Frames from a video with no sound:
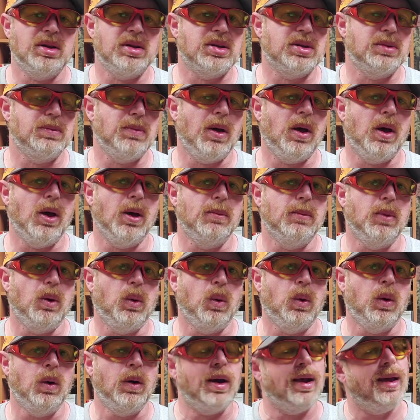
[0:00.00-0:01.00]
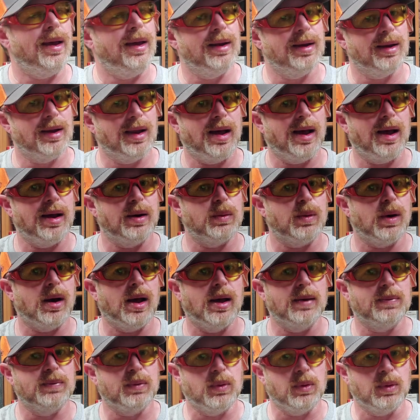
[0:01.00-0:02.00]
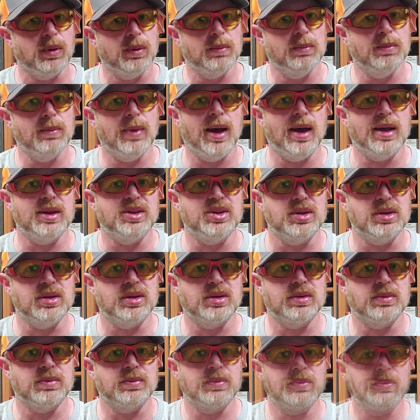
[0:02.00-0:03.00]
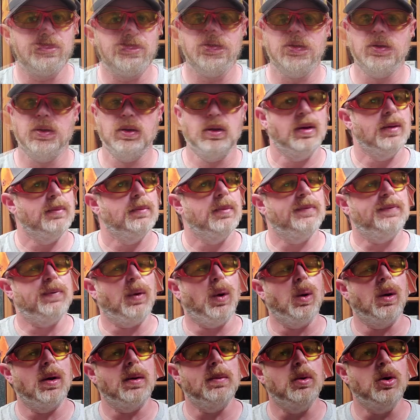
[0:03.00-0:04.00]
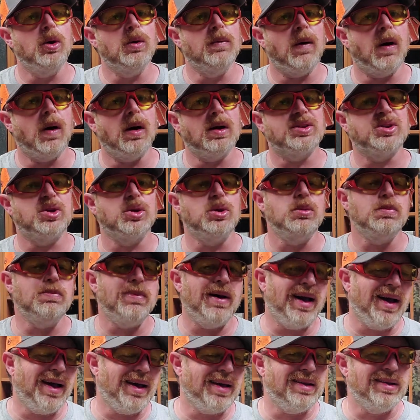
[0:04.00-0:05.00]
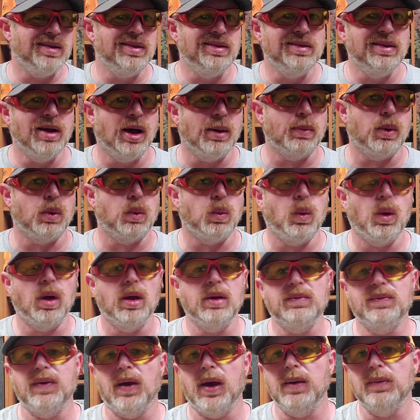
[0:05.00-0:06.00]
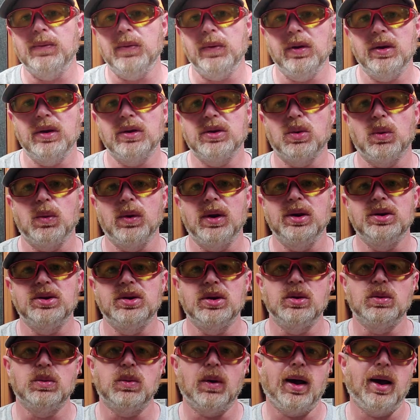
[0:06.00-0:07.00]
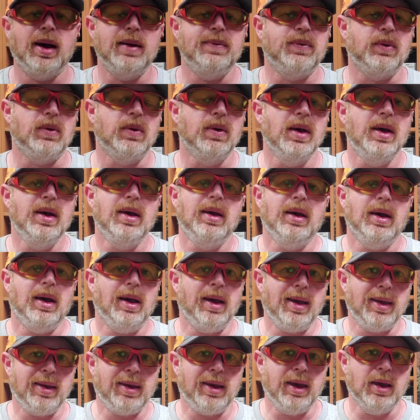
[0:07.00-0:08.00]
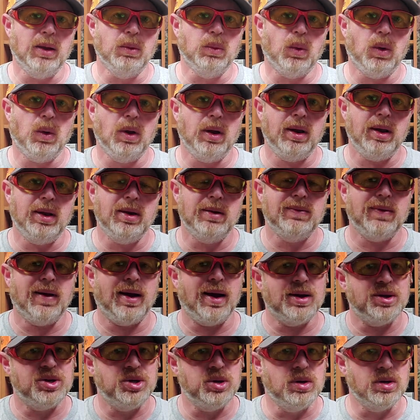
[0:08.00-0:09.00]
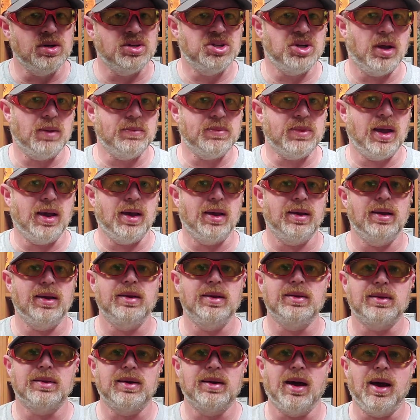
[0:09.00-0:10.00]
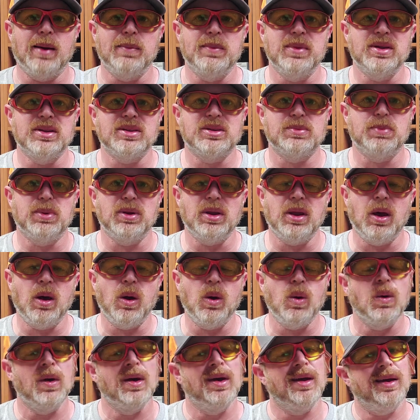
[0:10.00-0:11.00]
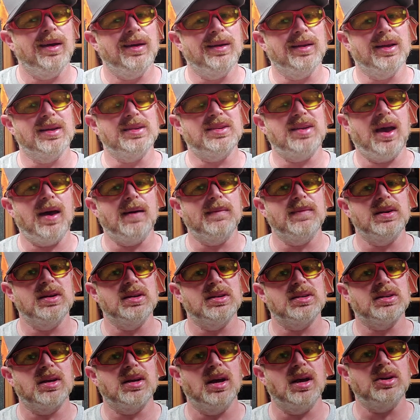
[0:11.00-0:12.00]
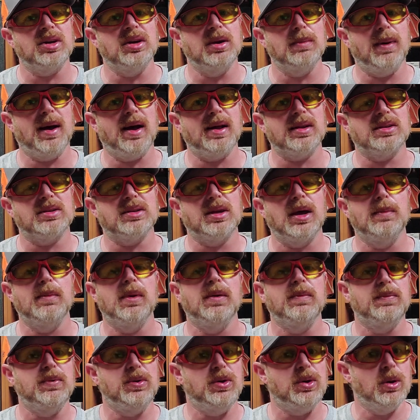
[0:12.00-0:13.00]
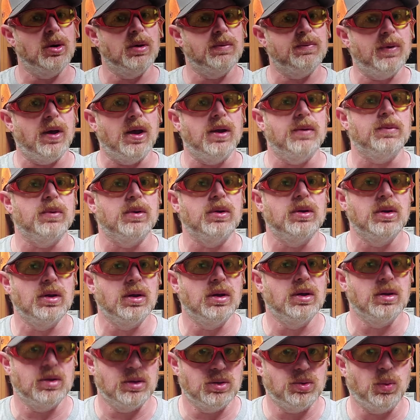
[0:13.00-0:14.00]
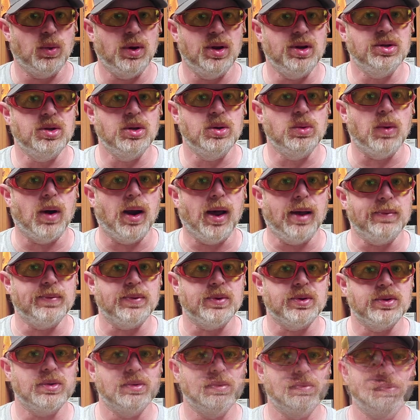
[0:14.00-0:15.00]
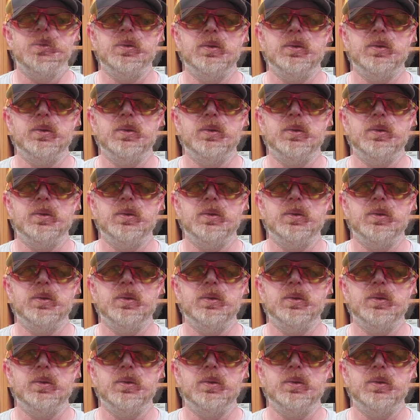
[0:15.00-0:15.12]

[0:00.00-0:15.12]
small bore and light rifle matches. Before we move on to my number one favorite 22 rifle, I again want to invite you to jump down in the comments below and let's have a discussion about some of your favorite 22 rifles.